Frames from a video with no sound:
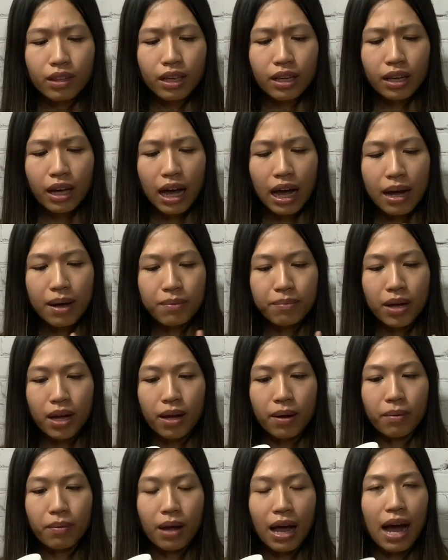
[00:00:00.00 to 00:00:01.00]
Um,
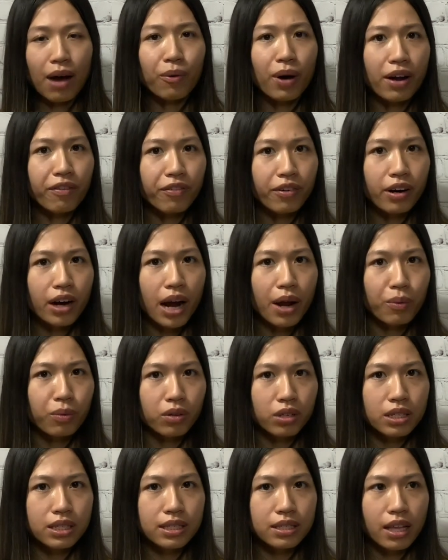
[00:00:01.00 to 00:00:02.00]
however, I
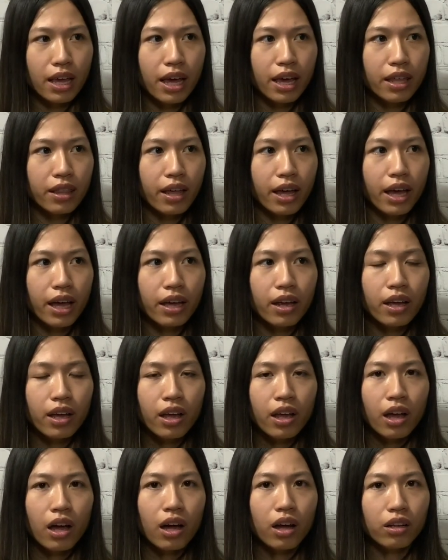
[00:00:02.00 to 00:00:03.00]
will say that
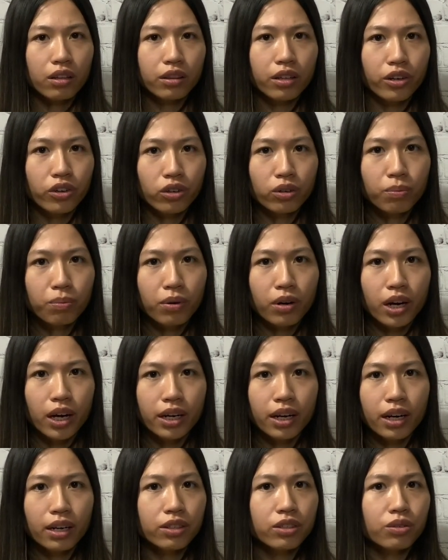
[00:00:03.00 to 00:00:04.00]
a little
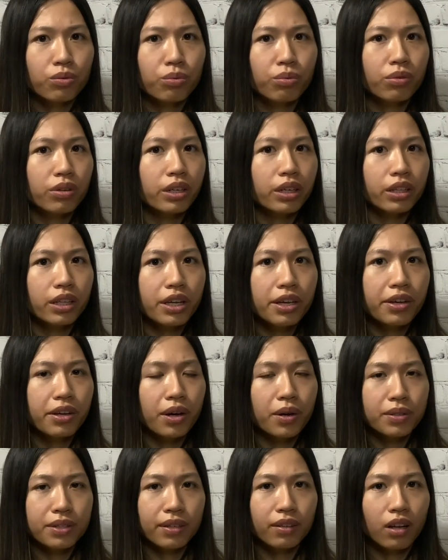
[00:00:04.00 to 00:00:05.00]
product really
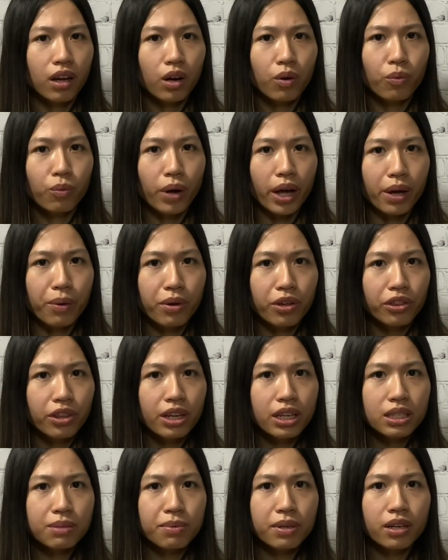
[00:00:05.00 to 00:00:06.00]
goes a long way with
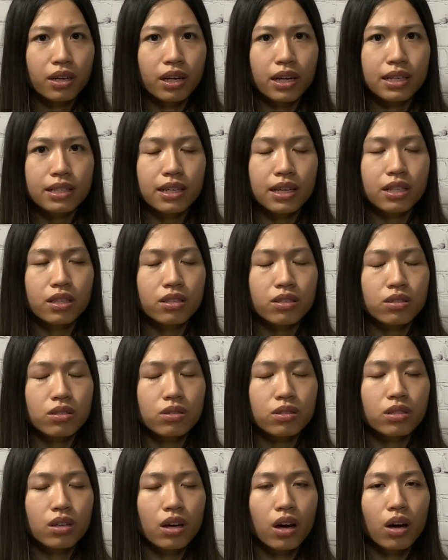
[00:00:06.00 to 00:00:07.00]
this because it's
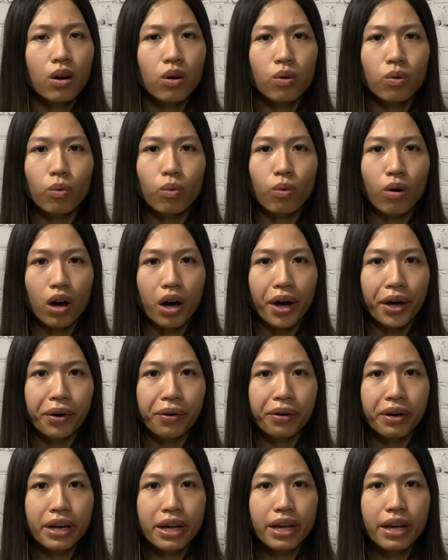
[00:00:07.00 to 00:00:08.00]
so
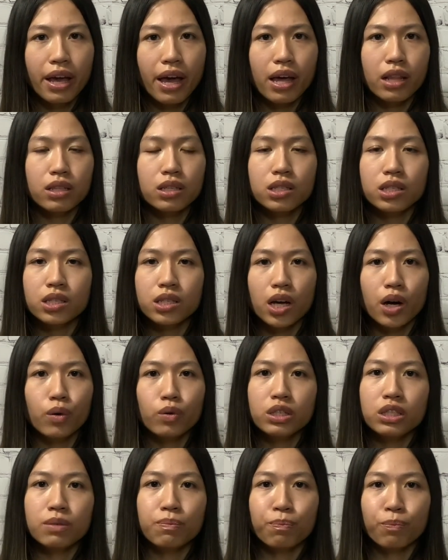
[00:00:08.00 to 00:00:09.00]
watery and so
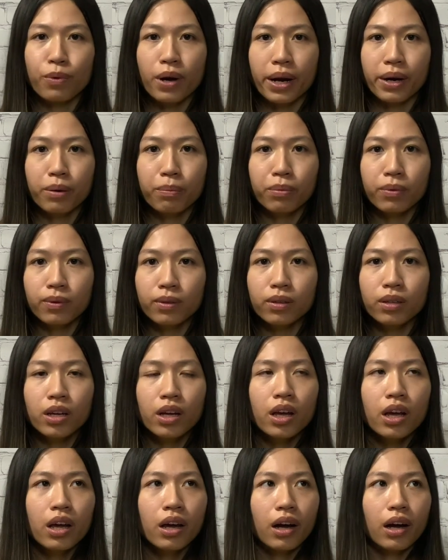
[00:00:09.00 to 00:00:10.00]
spreadable.
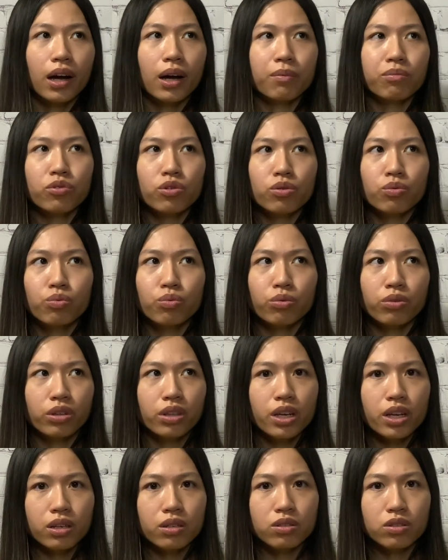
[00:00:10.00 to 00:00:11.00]
Um, you
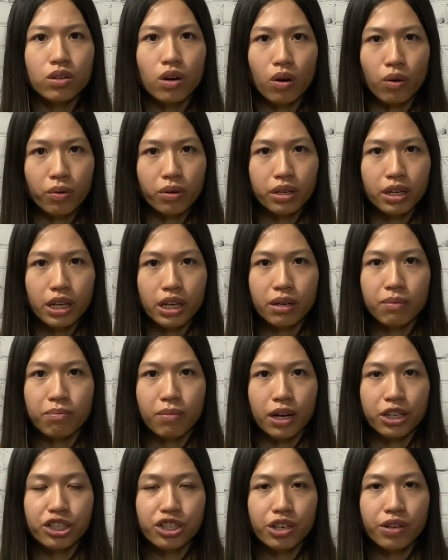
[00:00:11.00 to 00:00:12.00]
really don't need
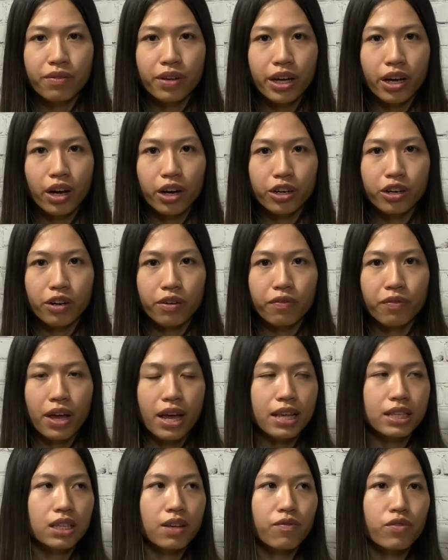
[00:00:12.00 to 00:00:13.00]
much of it on your
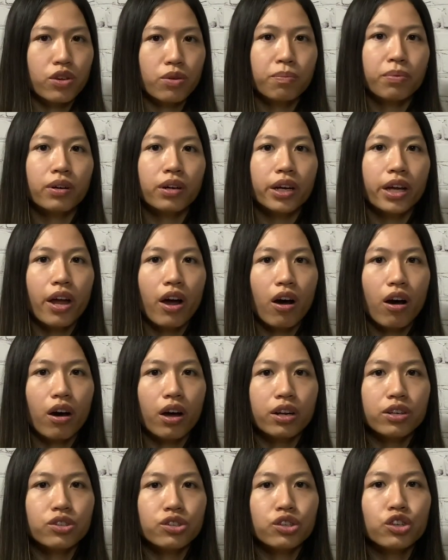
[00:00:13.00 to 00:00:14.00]
face. If you put
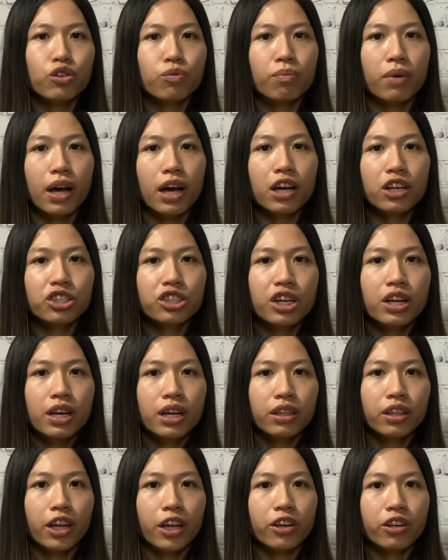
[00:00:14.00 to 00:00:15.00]
on too much,
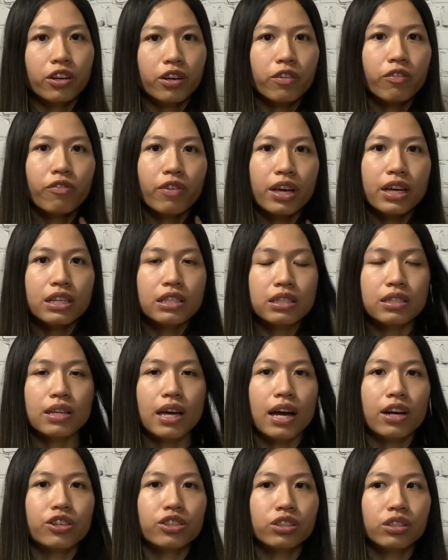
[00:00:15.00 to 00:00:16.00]
then your face
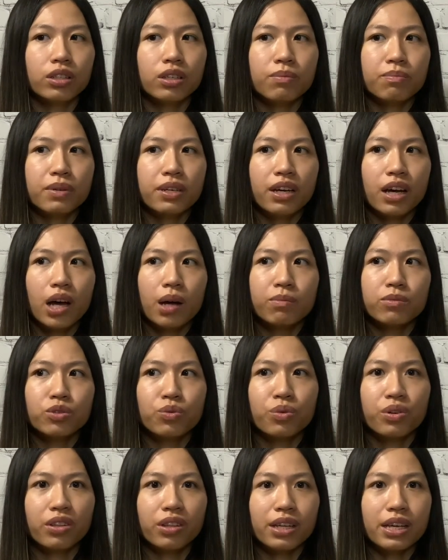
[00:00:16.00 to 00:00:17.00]
actually becomes
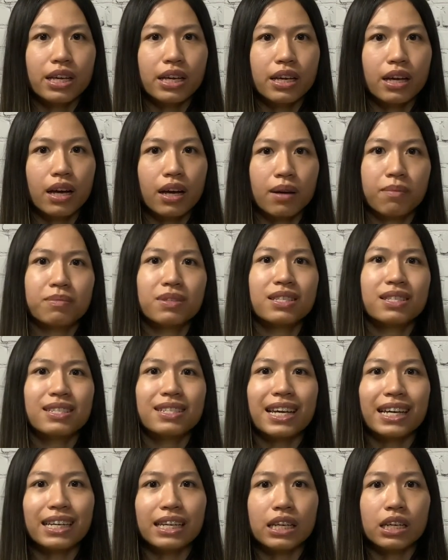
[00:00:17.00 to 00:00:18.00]
really um,
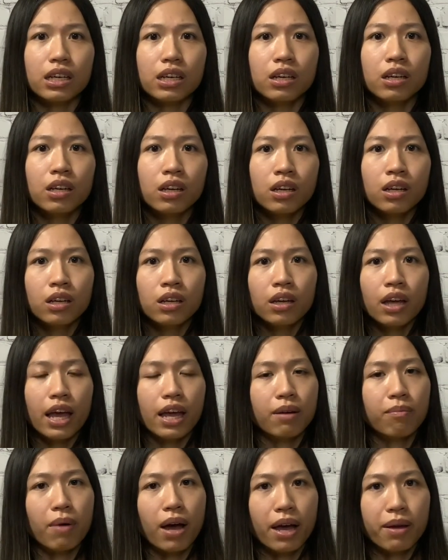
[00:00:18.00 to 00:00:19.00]
sticky
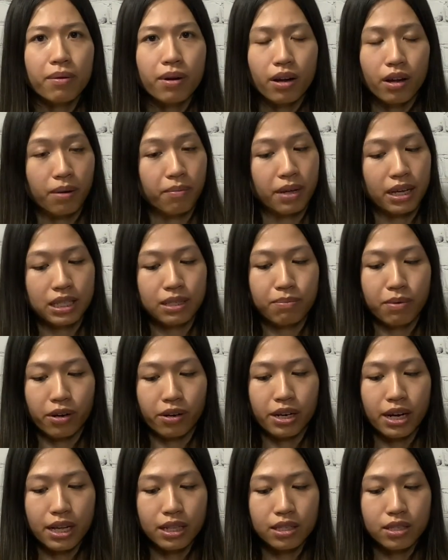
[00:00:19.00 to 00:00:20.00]
in my um,
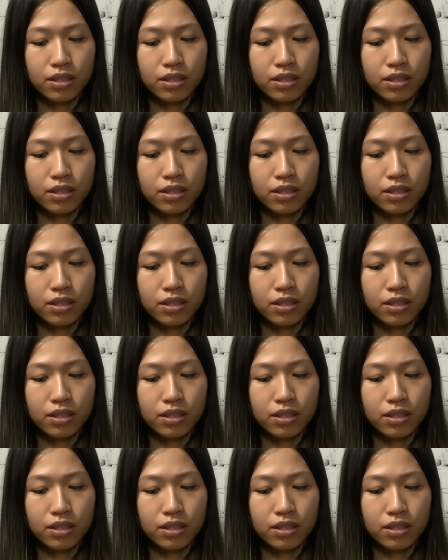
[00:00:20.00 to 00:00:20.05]
experience.